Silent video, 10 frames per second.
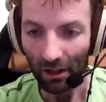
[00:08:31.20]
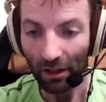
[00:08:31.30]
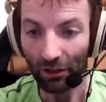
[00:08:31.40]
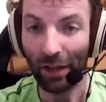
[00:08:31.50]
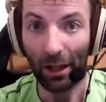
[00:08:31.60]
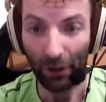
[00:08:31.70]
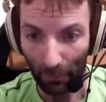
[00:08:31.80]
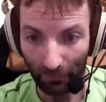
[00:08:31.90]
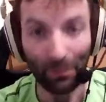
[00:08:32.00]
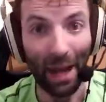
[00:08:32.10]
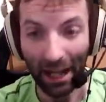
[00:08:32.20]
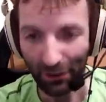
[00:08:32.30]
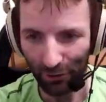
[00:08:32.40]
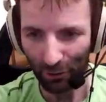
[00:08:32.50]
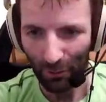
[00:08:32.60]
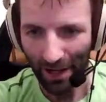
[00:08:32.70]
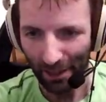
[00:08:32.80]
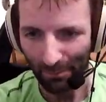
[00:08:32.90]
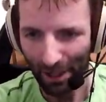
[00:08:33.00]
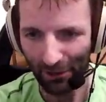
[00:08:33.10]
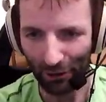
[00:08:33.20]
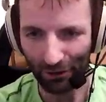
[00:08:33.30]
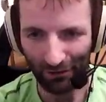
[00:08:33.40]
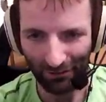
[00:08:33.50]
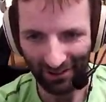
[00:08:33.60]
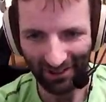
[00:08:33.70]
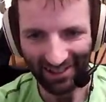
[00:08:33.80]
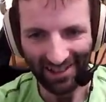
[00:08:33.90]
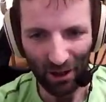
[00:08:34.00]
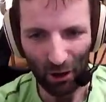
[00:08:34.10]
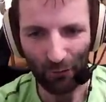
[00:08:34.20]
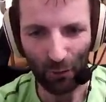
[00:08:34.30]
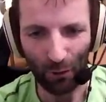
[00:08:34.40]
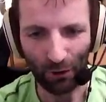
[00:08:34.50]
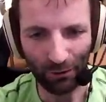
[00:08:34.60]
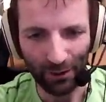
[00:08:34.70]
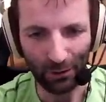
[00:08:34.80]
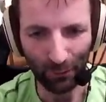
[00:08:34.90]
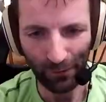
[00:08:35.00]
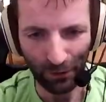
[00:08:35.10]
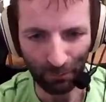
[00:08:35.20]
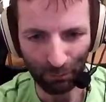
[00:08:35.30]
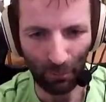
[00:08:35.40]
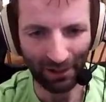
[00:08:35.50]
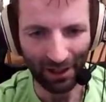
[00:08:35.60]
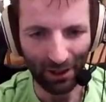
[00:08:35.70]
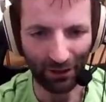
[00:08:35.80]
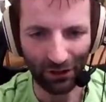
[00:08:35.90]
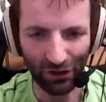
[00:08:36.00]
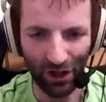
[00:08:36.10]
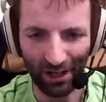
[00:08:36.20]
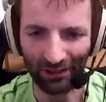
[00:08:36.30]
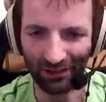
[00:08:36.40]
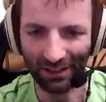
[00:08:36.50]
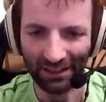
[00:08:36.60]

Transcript: Scaled up from the actual weight, measured, of course. We do things properly on this channel.